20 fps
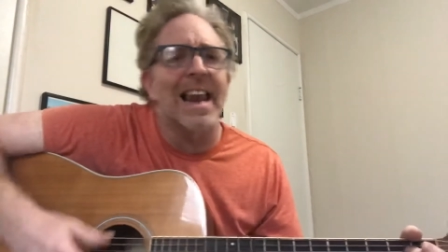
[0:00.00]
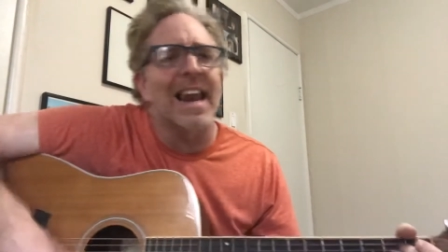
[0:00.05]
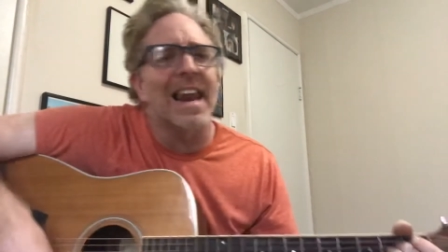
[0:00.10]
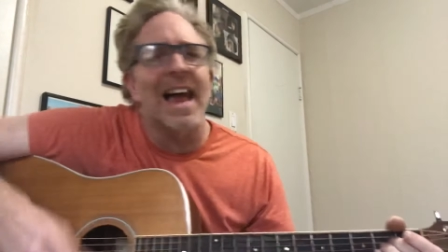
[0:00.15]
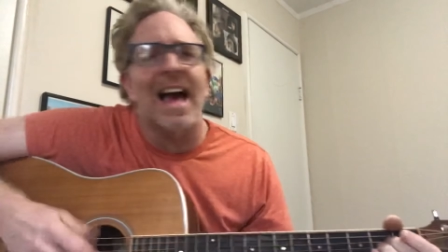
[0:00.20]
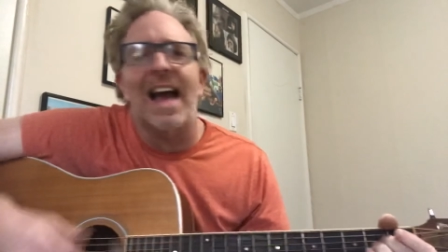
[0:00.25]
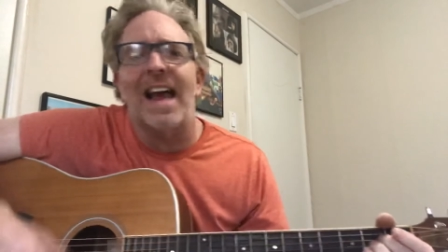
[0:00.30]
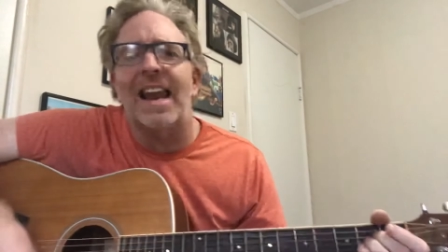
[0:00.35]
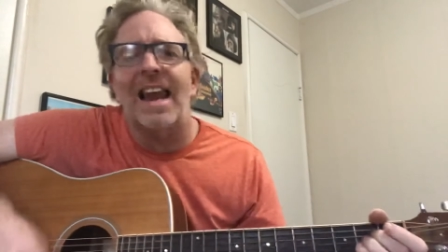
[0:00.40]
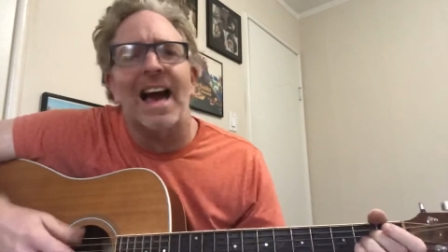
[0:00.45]

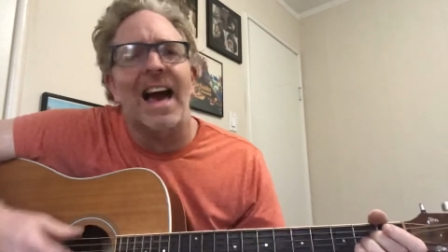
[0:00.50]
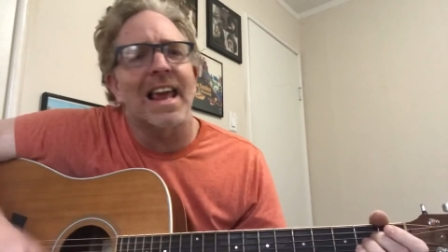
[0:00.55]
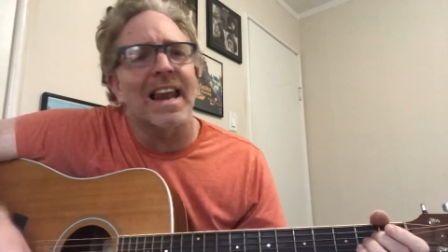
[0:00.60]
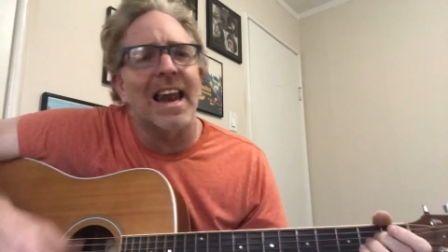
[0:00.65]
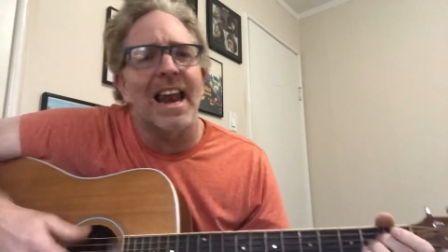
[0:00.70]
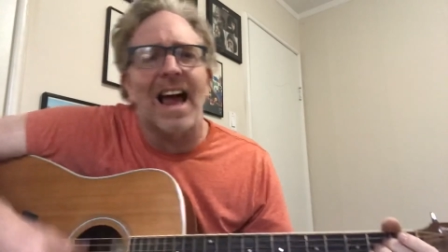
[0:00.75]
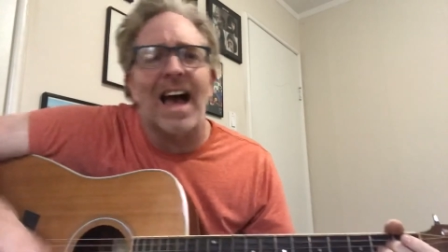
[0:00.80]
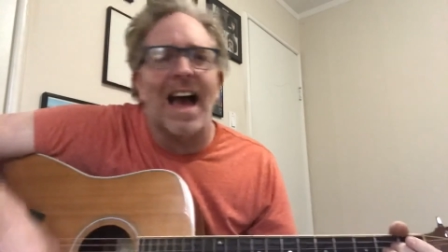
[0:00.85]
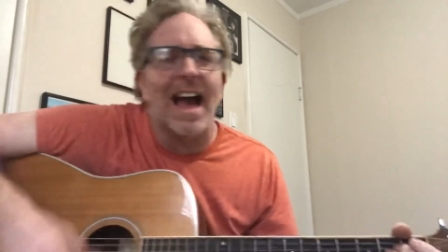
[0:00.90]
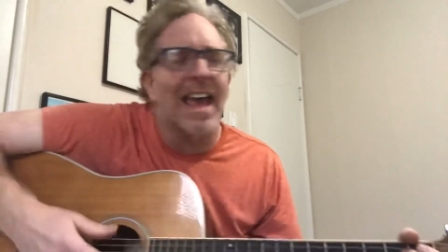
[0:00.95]
lie, lie,
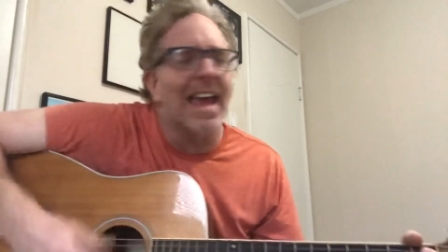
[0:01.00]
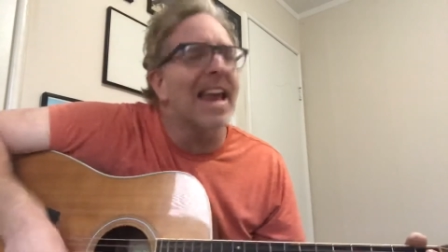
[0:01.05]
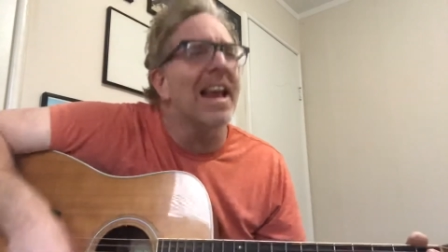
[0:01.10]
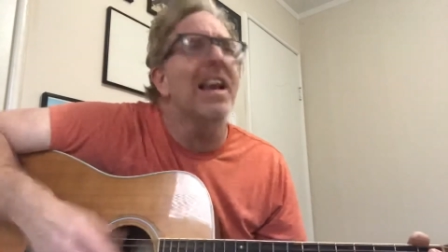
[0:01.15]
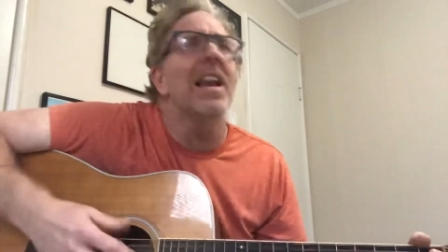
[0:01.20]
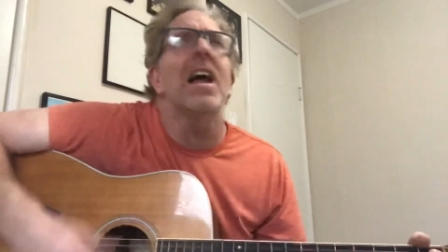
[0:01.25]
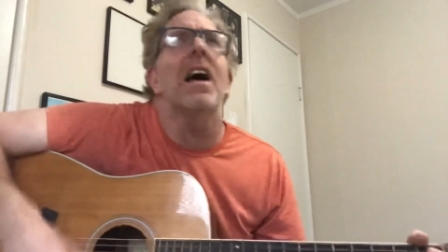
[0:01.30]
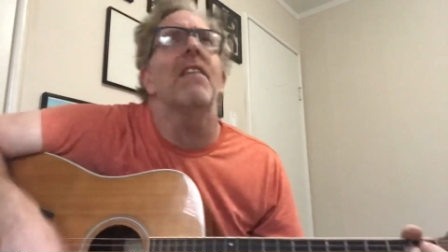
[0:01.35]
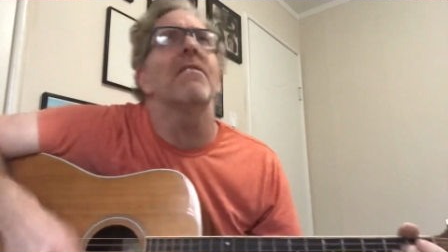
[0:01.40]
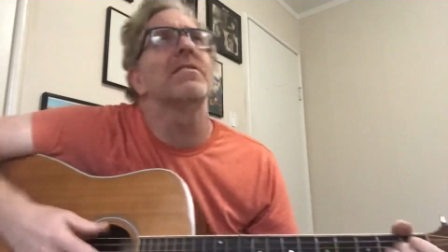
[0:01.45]
lie, He
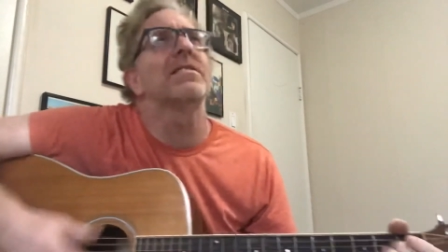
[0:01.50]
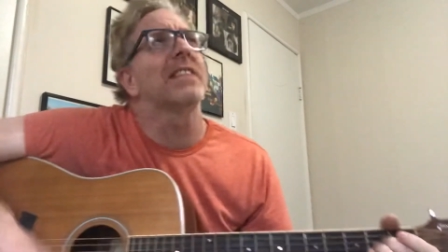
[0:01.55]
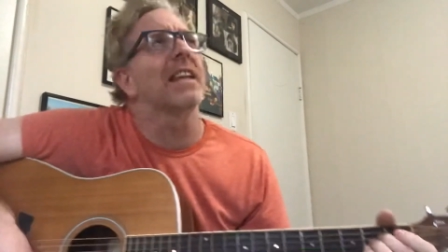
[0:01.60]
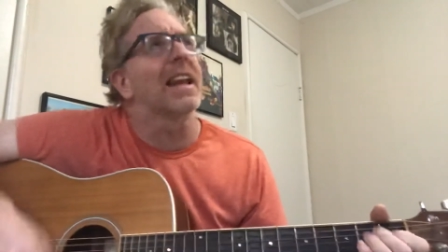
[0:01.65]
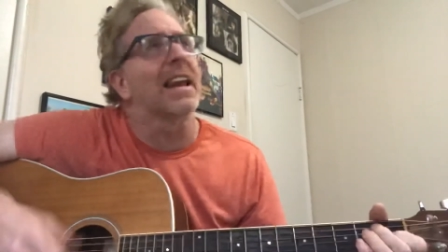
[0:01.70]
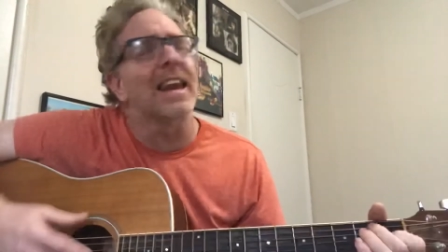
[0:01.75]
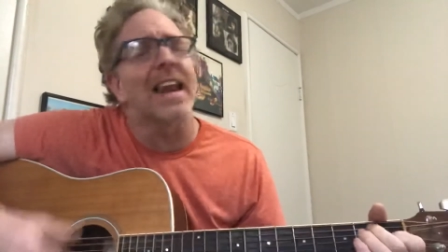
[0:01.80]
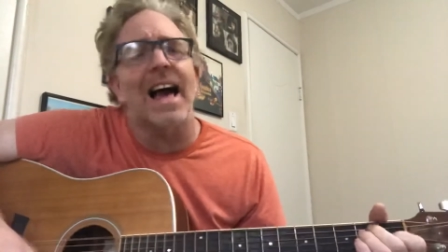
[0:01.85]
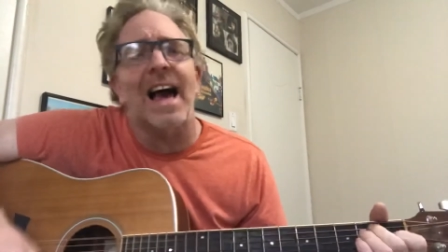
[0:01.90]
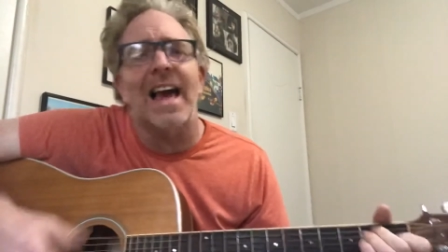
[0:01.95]
loves to
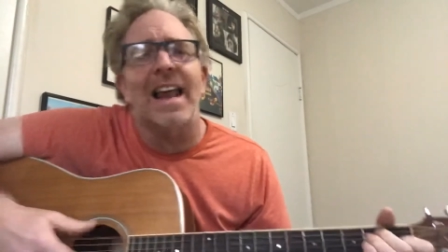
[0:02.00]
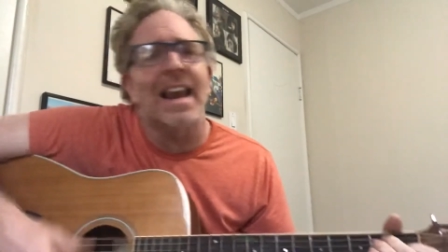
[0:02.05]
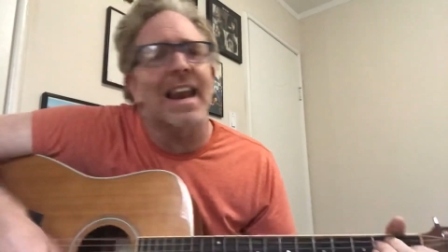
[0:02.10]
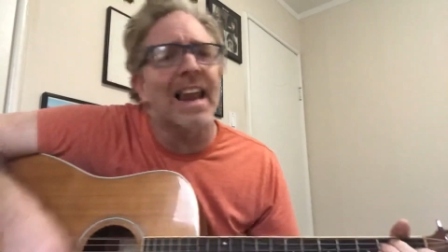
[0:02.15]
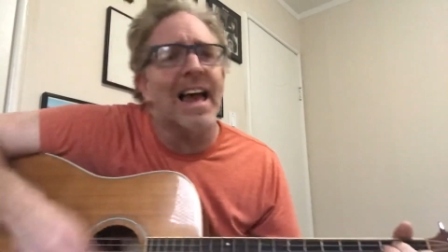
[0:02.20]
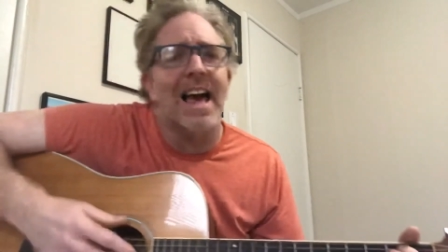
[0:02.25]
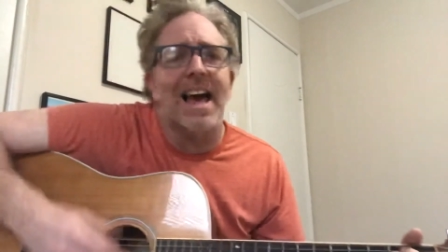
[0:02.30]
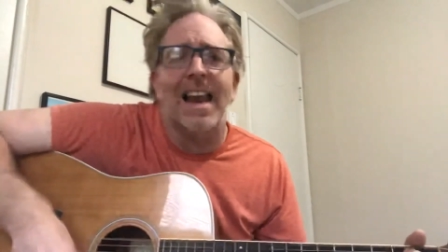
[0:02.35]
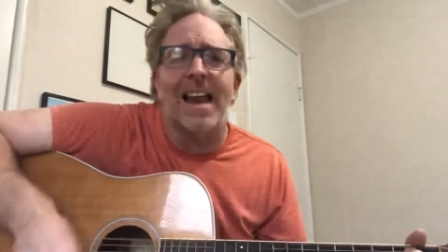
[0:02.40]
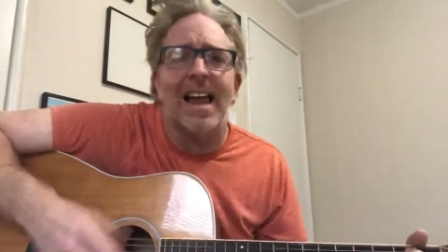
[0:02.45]
lie,
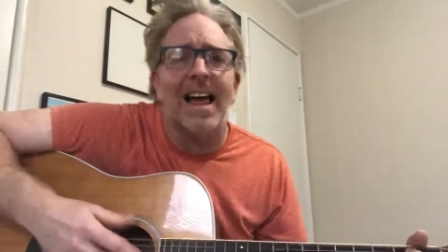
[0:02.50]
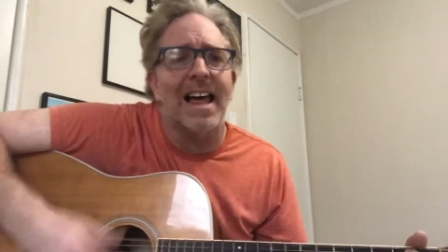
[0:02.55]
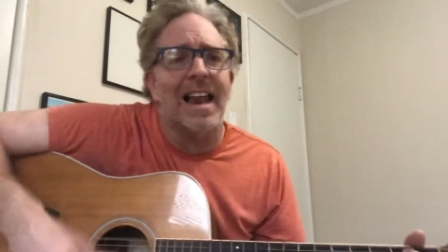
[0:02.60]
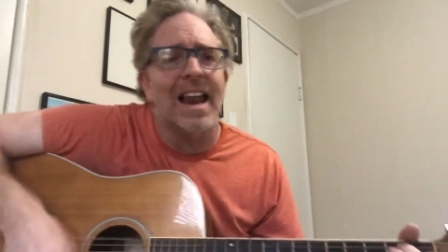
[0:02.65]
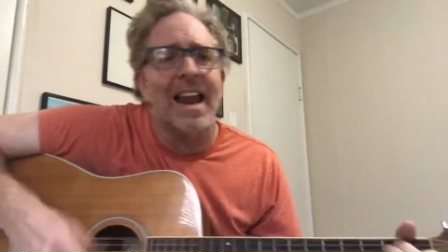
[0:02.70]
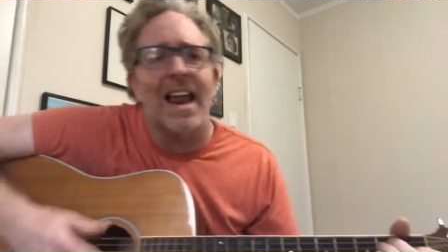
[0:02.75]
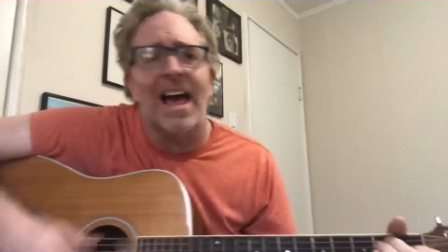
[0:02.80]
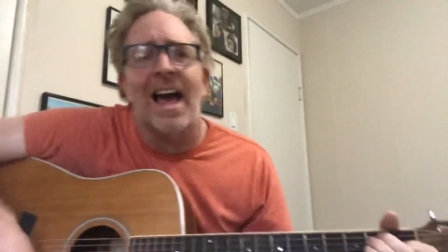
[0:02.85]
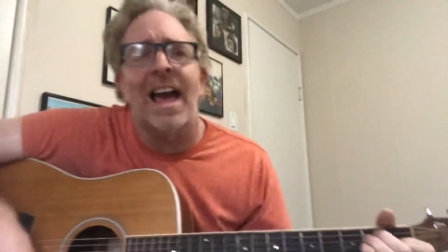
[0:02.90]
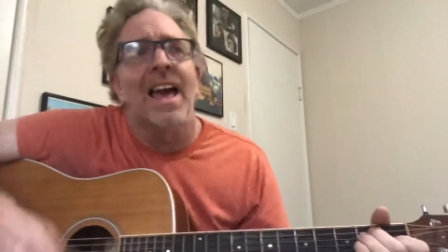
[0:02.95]
lie, lie,
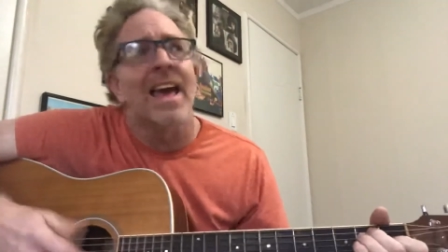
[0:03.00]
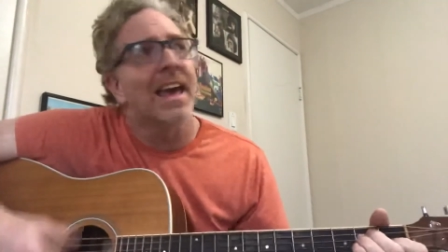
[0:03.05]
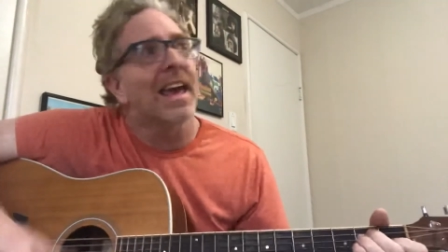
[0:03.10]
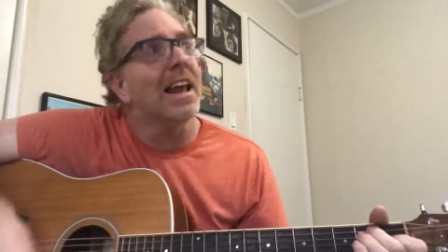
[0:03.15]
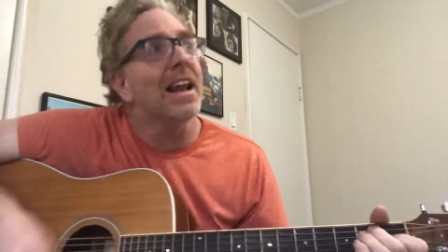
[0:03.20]
lie, lie.